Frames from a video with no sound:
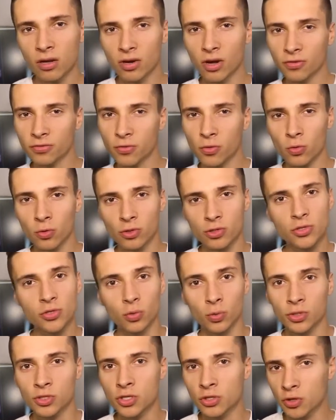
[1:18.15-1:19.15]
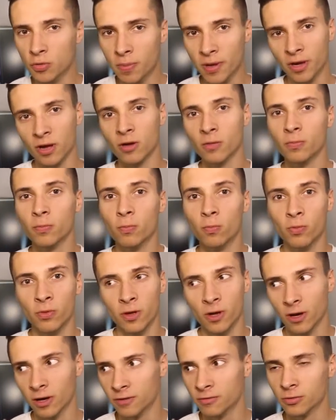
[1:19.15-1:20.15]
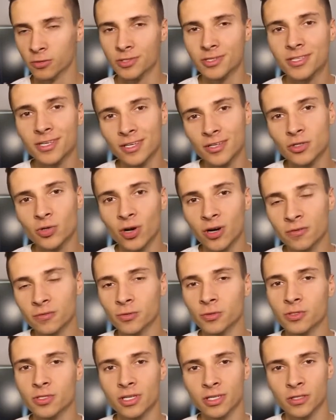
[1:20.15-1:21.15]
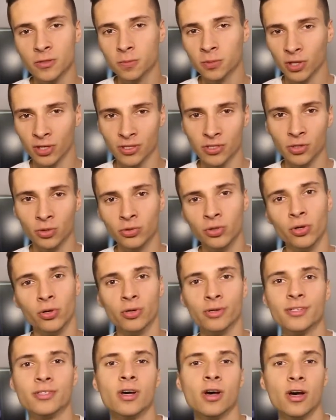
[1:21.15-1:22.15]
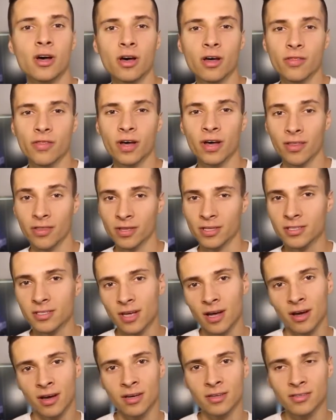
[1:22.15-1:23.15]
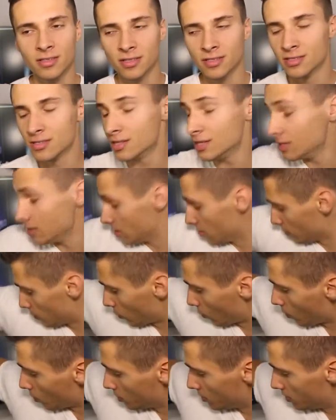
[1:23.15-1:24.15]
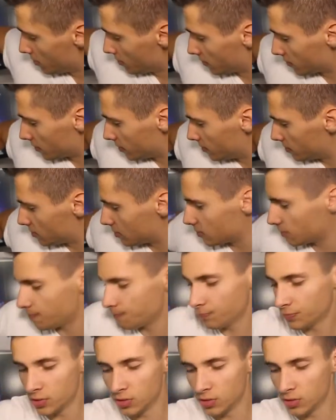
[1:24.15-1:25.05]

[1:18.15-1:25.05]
Now, of course, once you do pick up the iPhone 6 or iPhone 6 Plus, you'll notice that the size is the #1 difference.